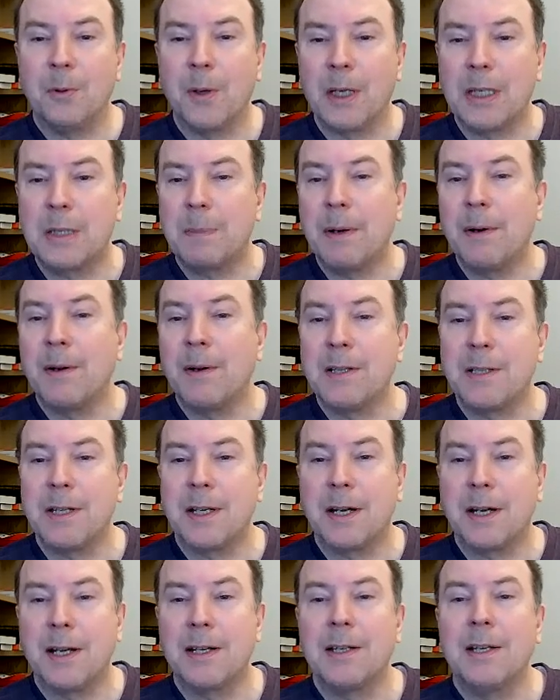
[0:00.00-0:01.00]
through
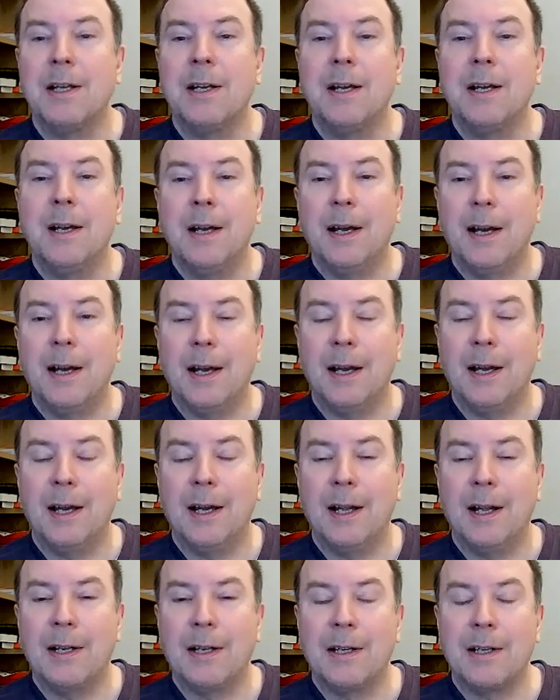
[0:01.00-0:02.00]
experiencing it,
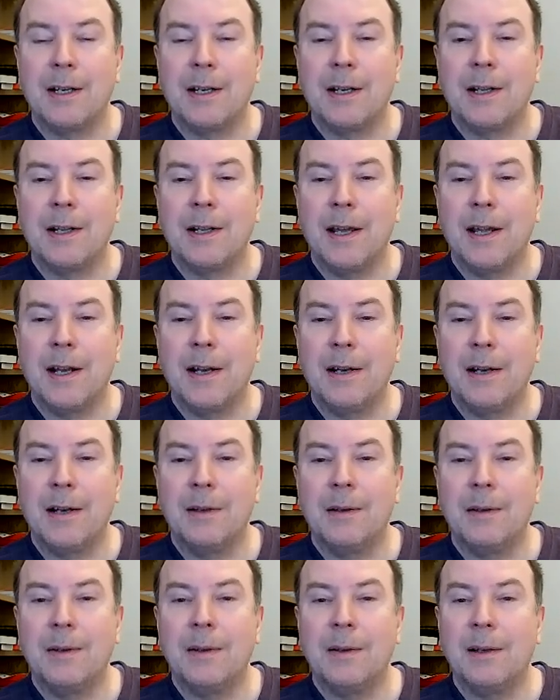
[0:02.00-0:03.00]
and
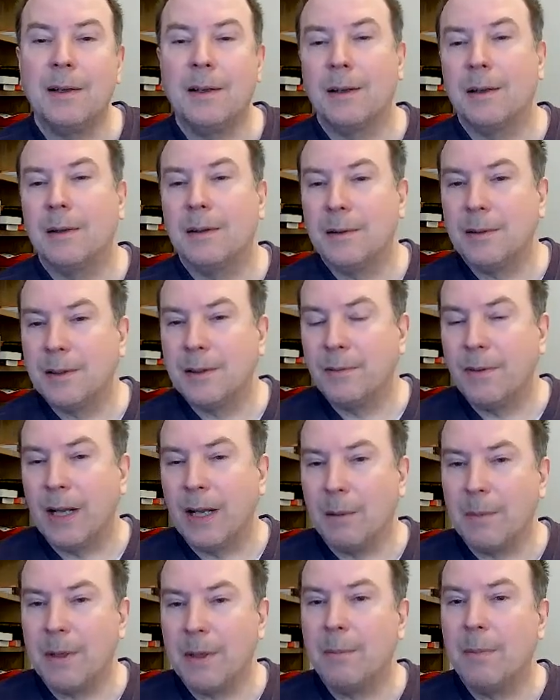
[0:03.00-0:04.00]
then
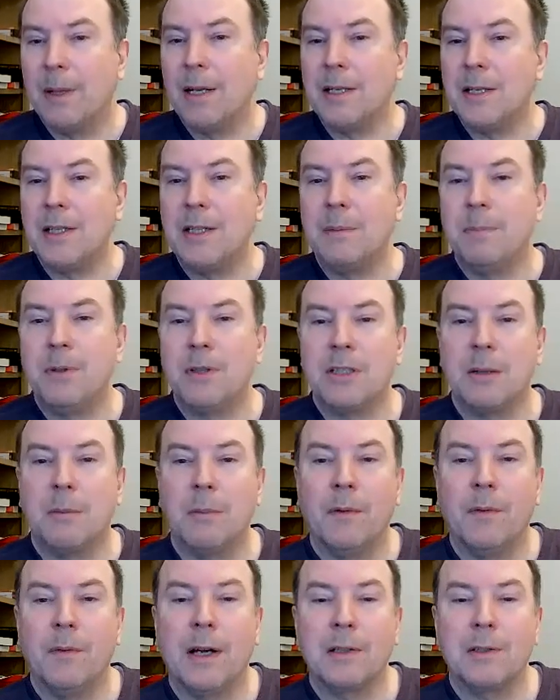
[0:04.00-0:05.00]
develop the ability to put
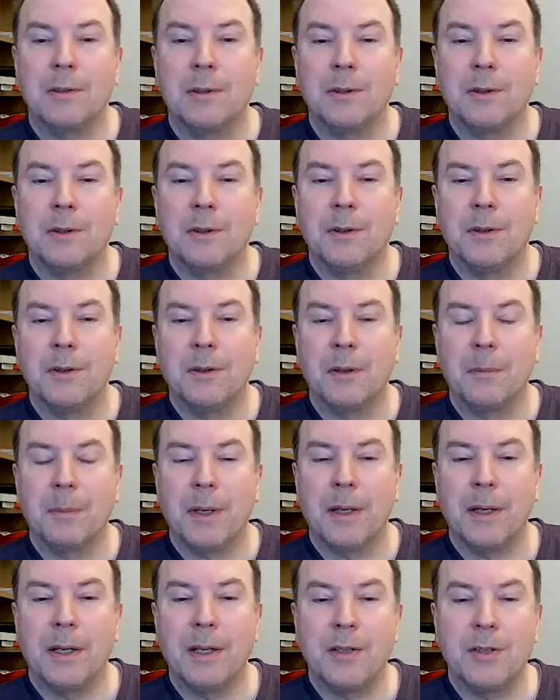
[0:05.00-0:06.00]
some of that on
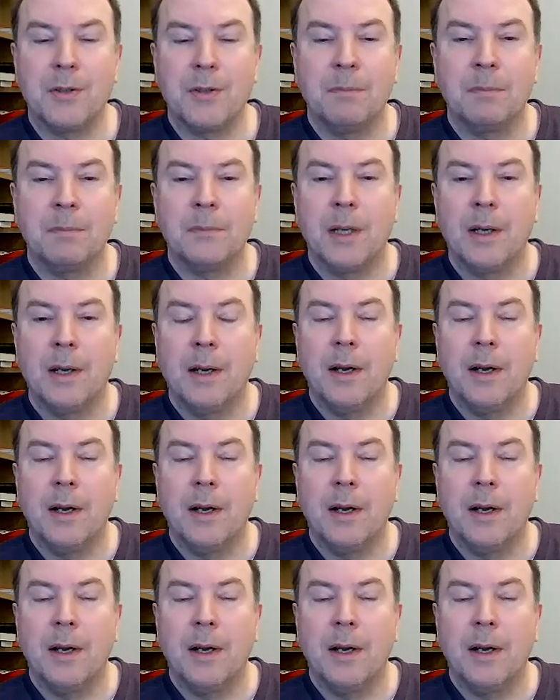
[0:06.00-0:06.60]
the page.